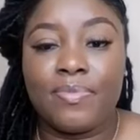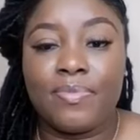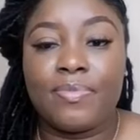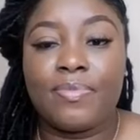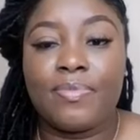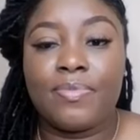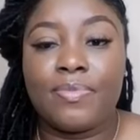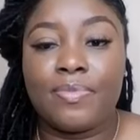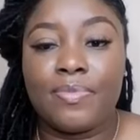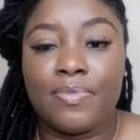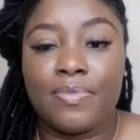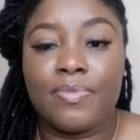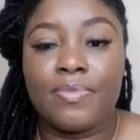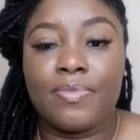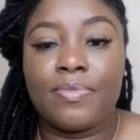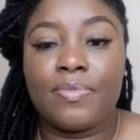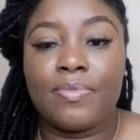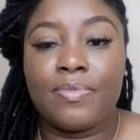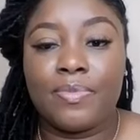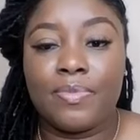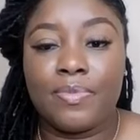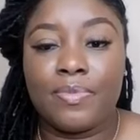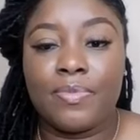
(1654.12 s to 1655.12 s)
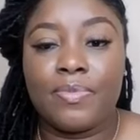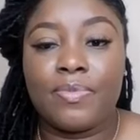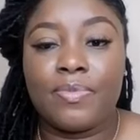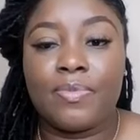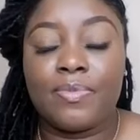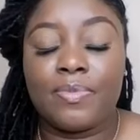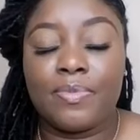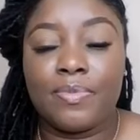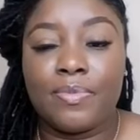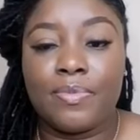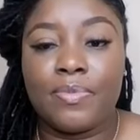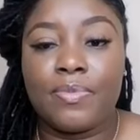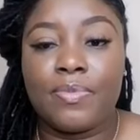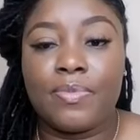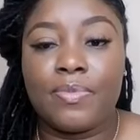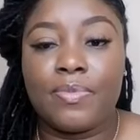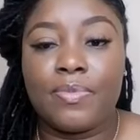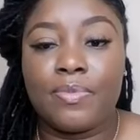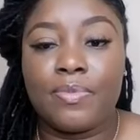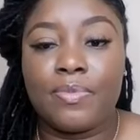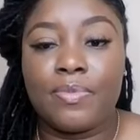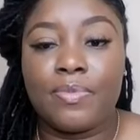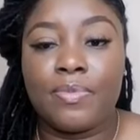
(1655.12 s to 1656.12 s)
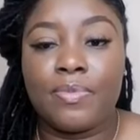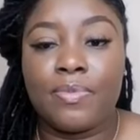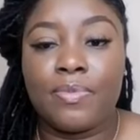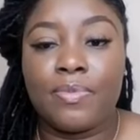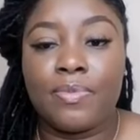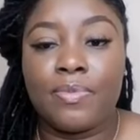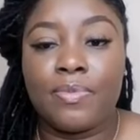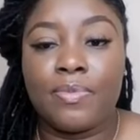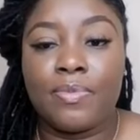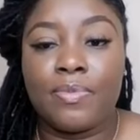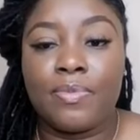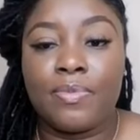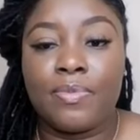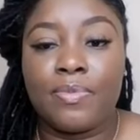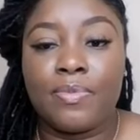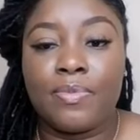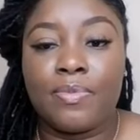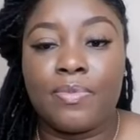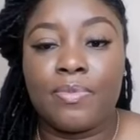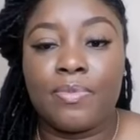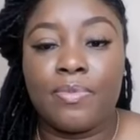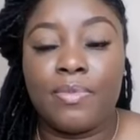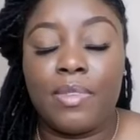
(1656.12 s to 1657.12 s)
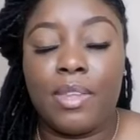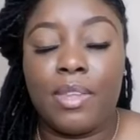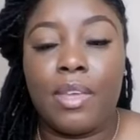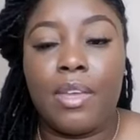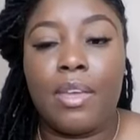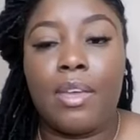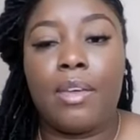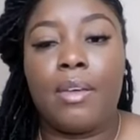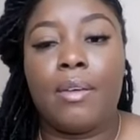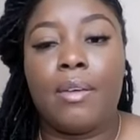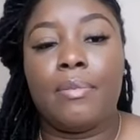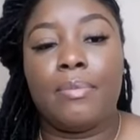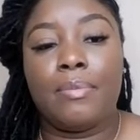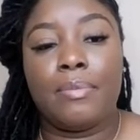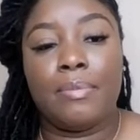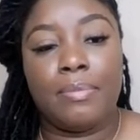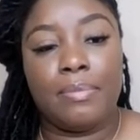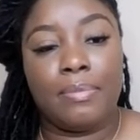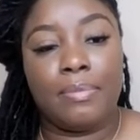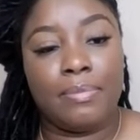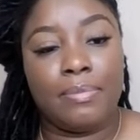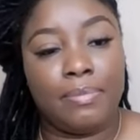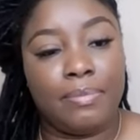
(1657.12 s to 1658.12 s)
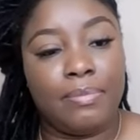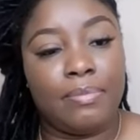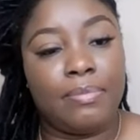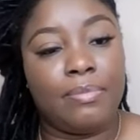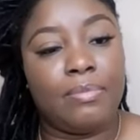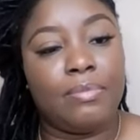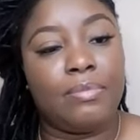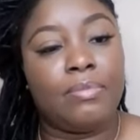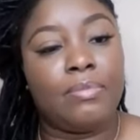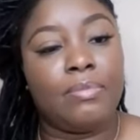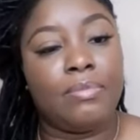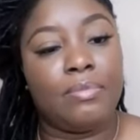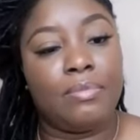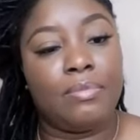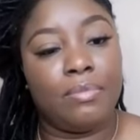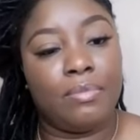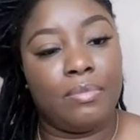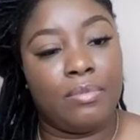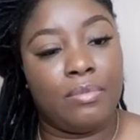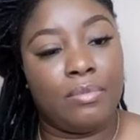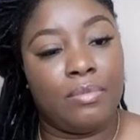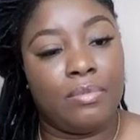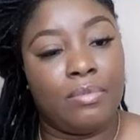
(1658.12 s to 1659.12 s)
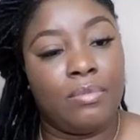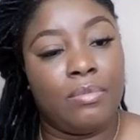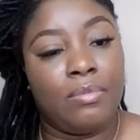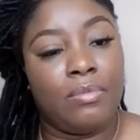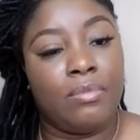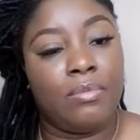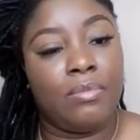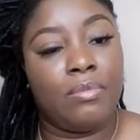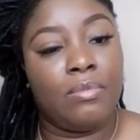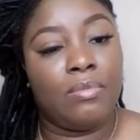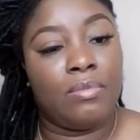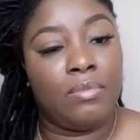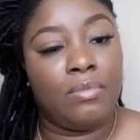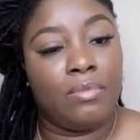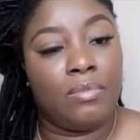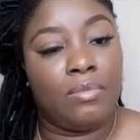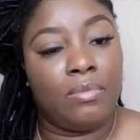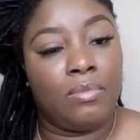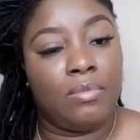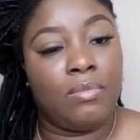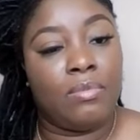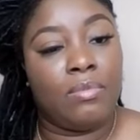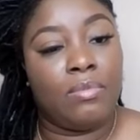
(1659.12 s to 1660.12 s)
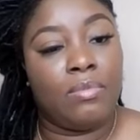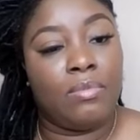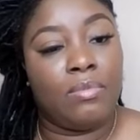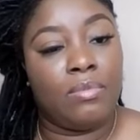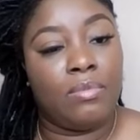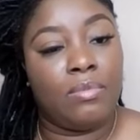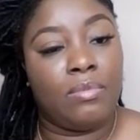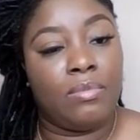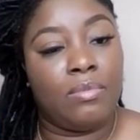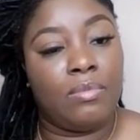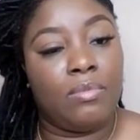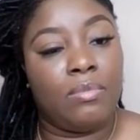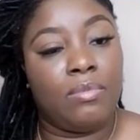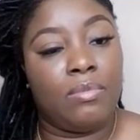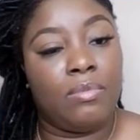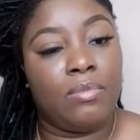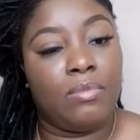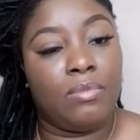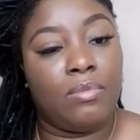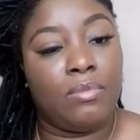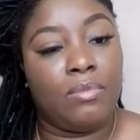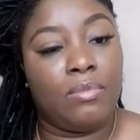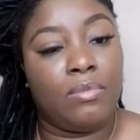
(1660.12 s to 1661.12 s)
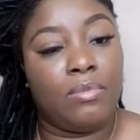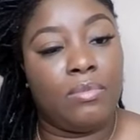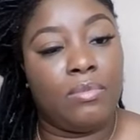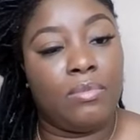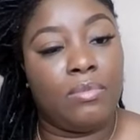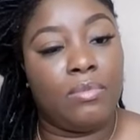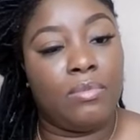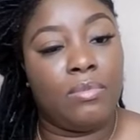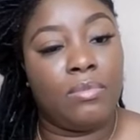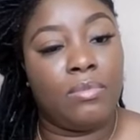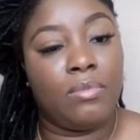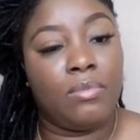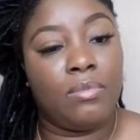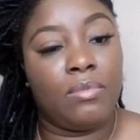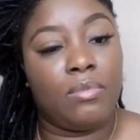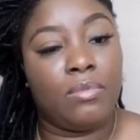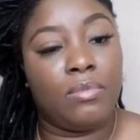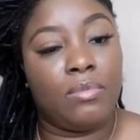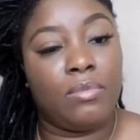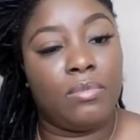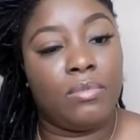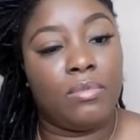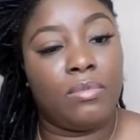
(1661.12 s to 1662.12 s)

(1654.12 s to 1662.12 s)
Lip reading: The person shown says nothing.